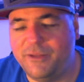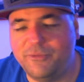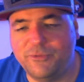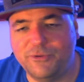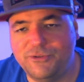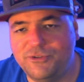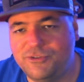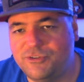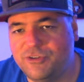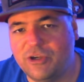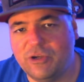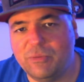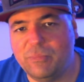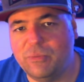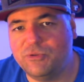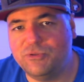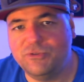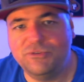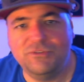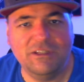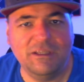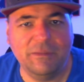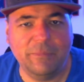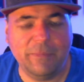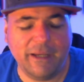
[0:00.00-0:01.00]
when you talk about the
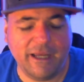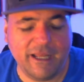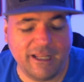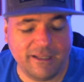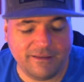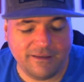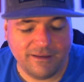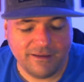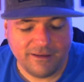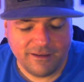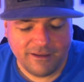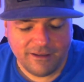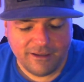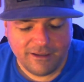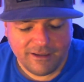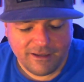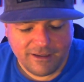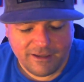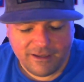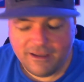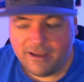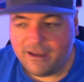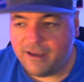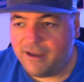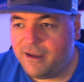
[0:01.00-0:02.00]
D pad.
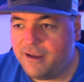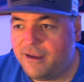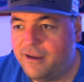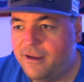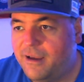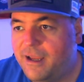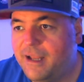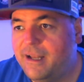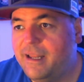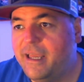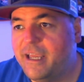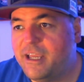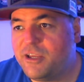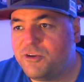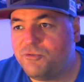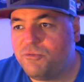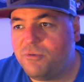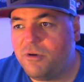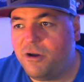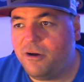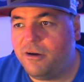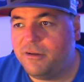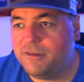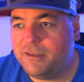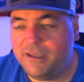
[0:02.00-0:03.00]
Uh, I like
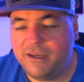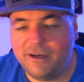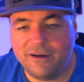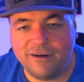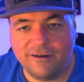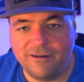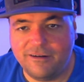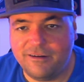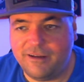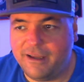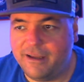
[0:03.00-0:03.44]
Ron here.